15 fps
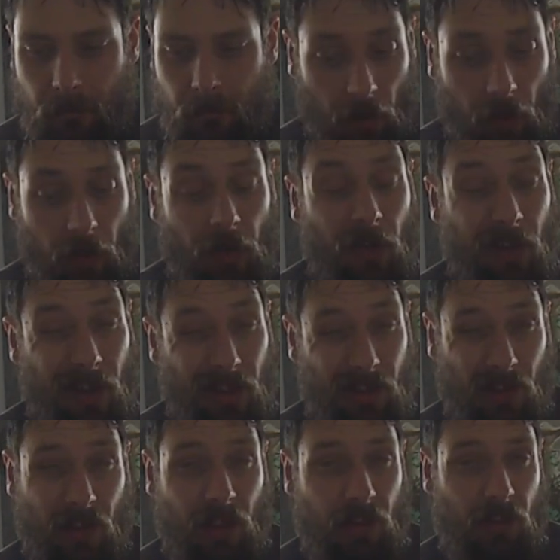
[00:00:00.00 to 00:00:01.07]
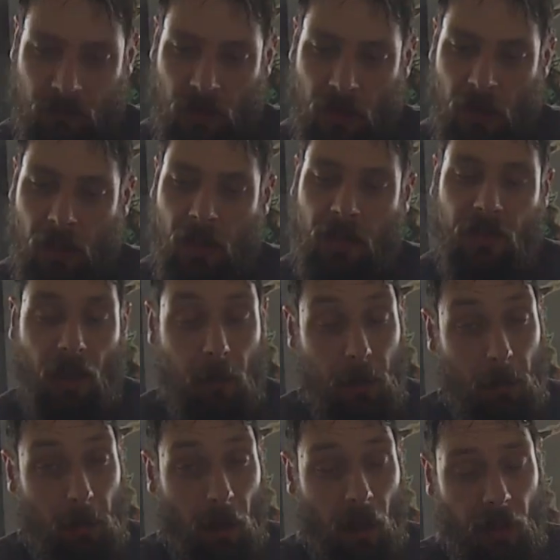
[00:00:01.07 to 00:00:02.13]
That is an SHF tappet plate.